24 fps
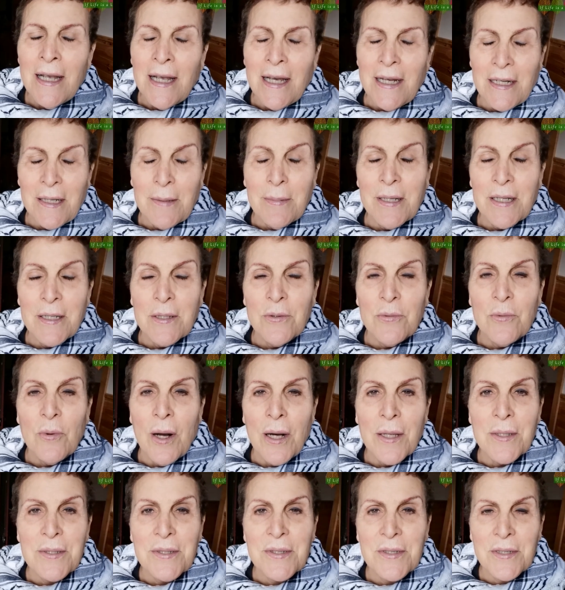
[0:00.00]
Anybody who
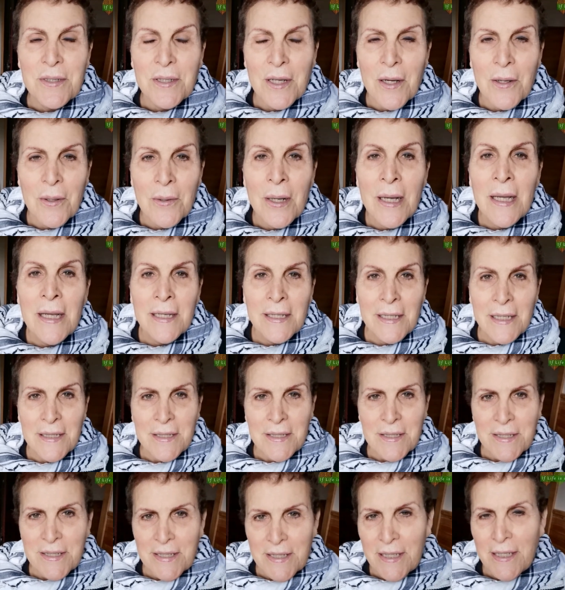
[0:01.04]
wants to know
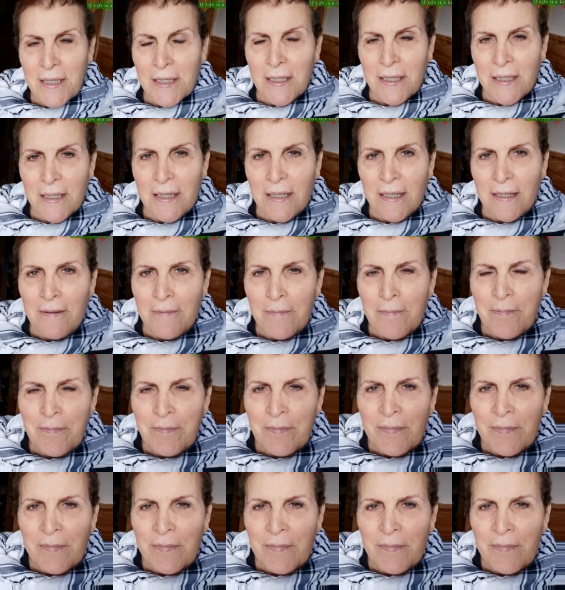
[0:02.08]
can see.